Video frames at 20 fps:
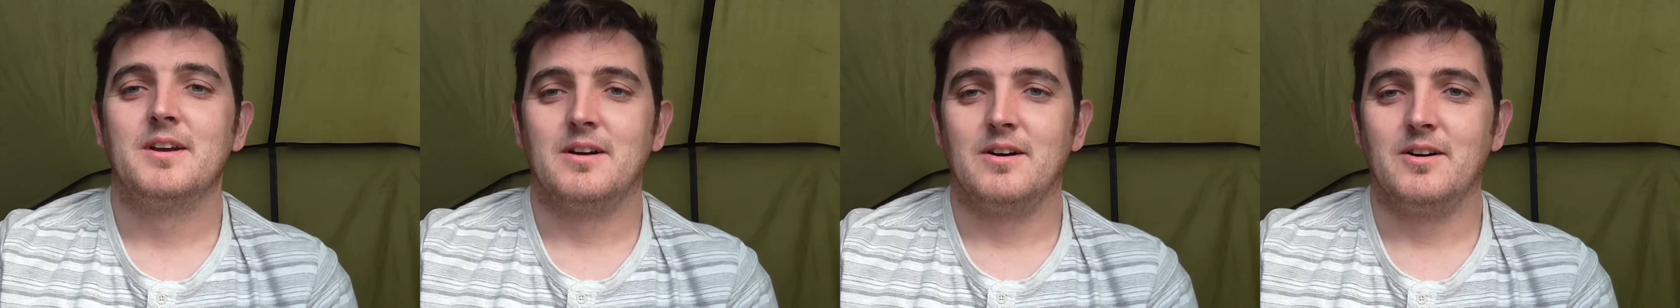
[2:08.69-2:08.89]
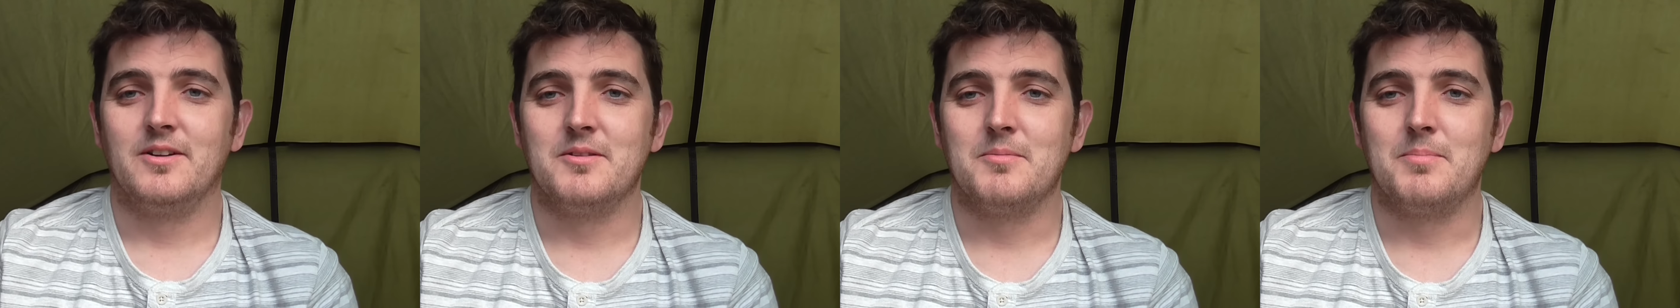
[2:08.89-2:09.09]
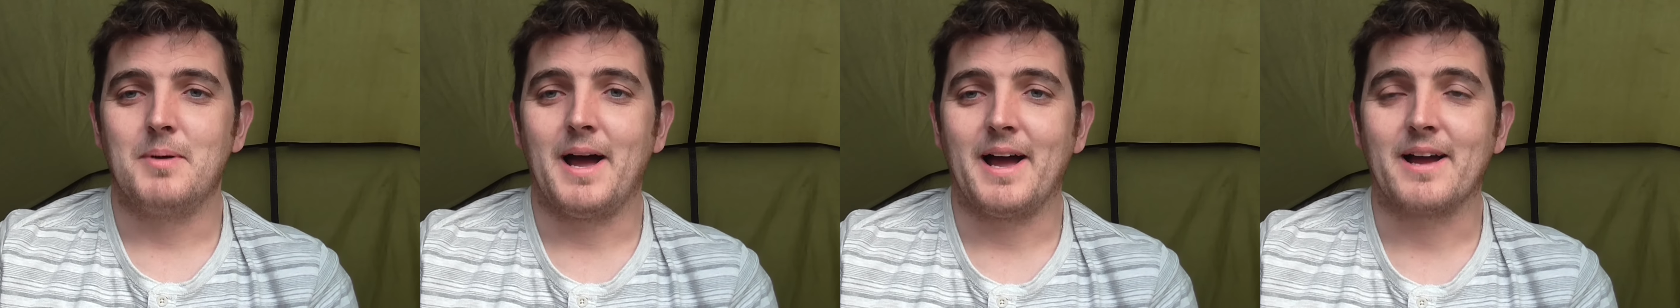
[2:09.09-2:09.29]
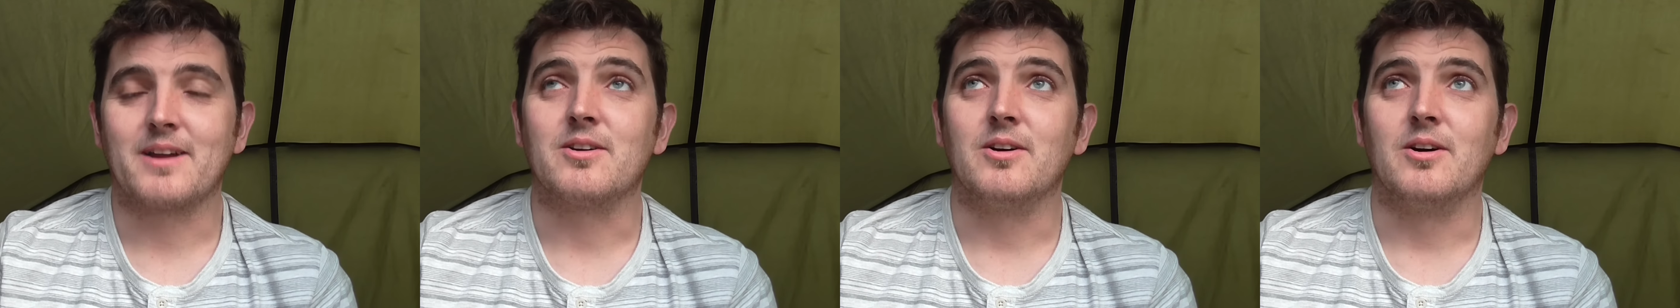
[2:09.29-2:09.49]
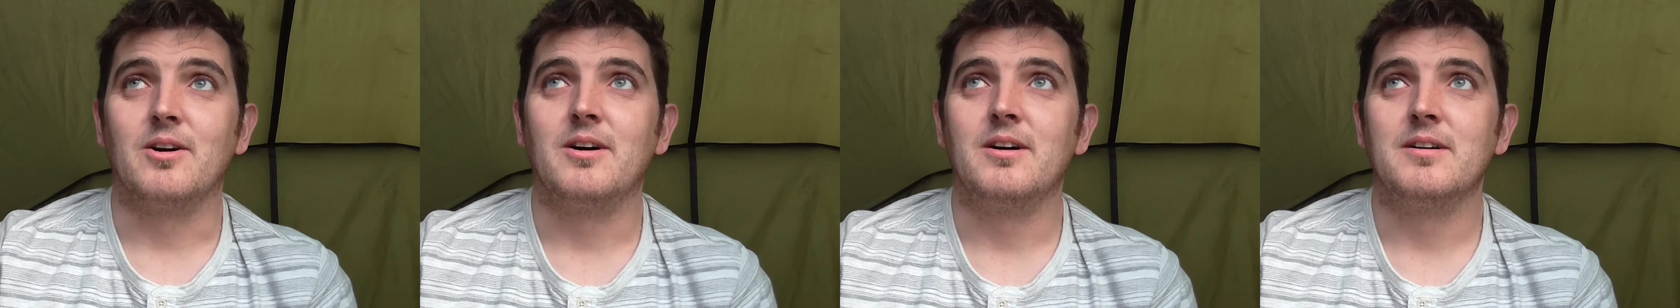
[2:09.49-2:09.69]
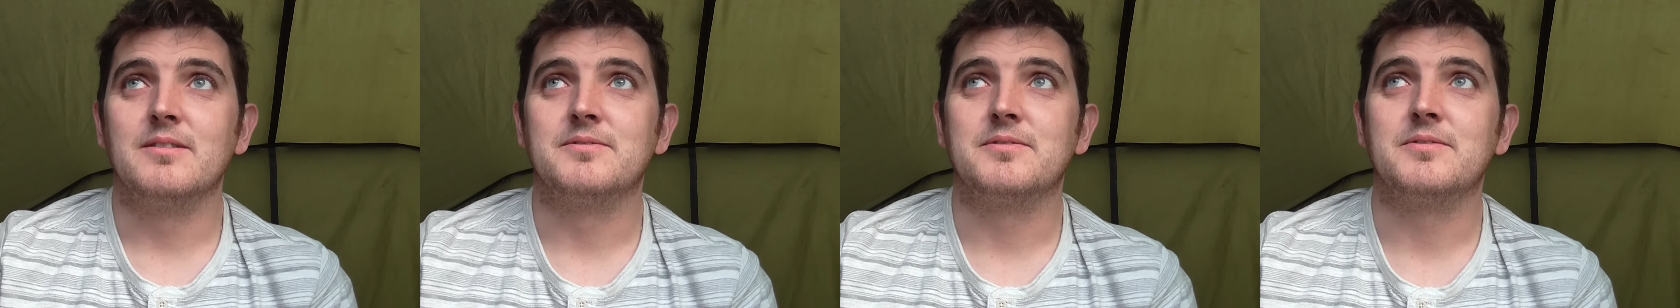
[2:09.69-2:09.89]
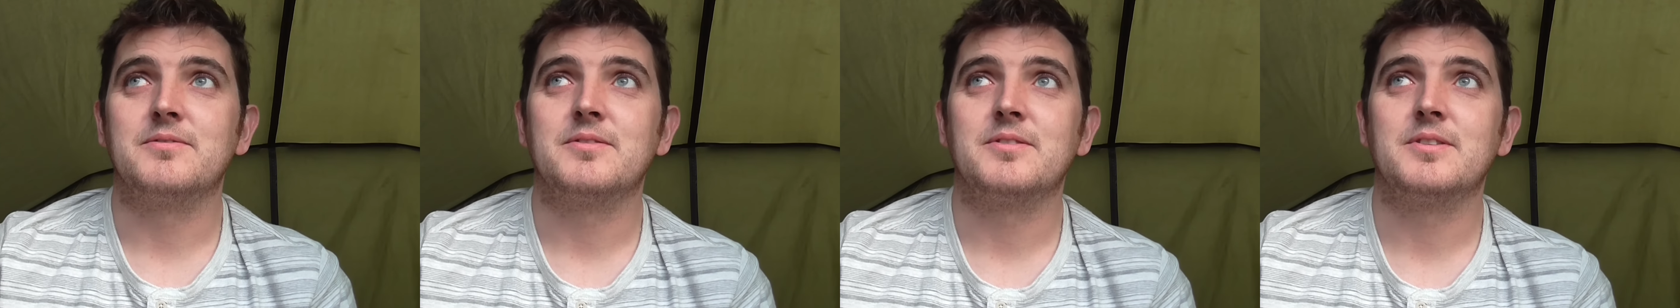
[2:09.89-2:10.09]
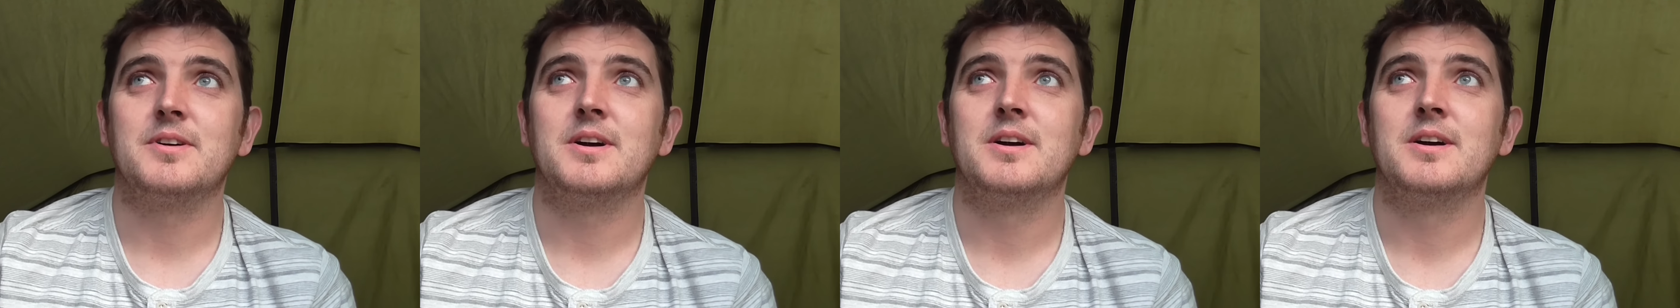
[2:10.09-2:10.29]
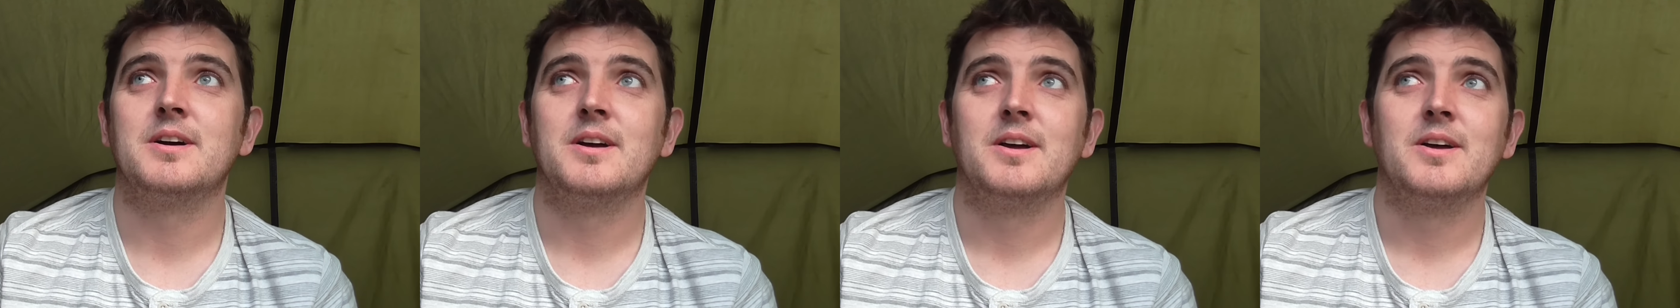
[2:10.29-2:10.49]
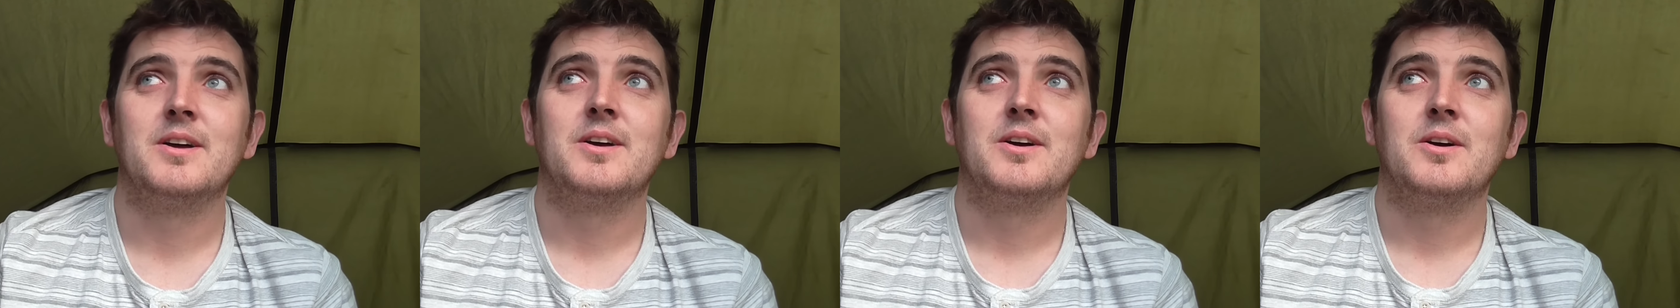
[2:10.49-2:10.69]
On the back of
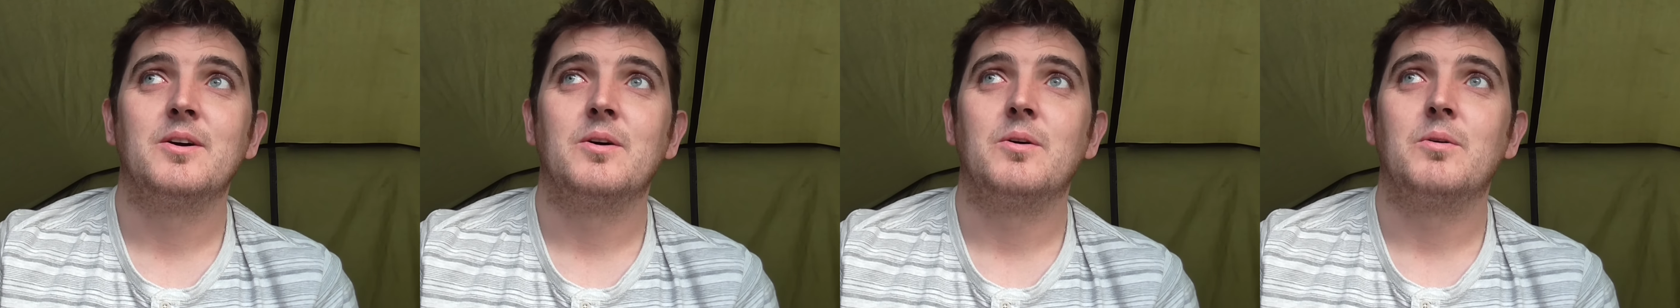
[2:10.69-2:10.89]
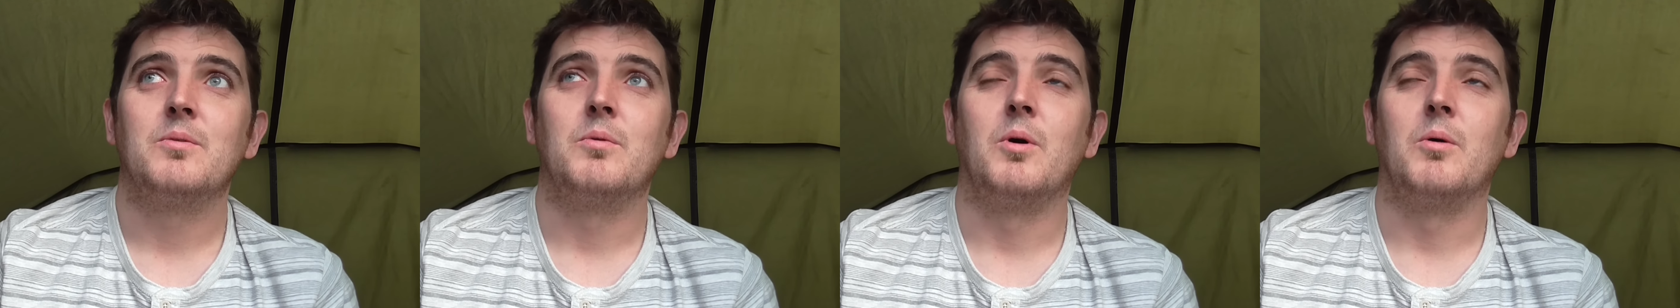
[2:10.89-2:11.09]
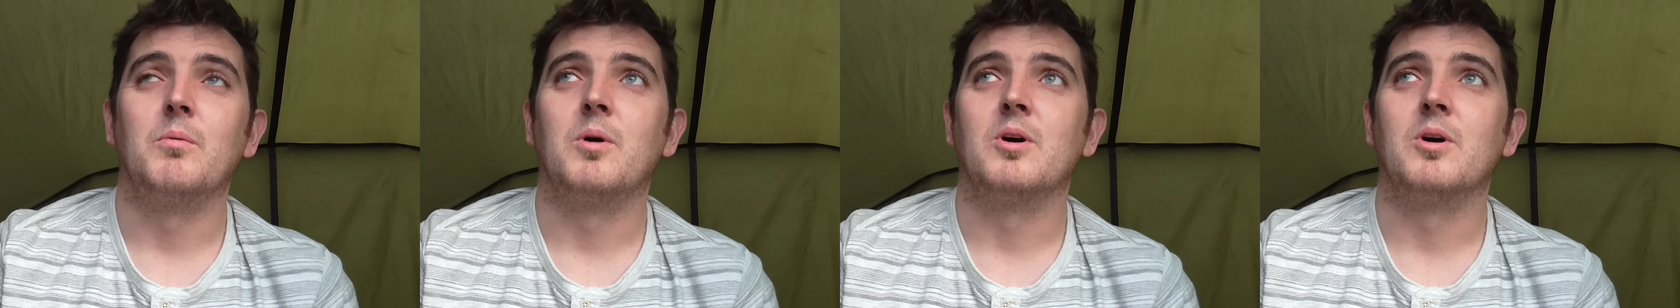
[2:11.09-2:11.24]
what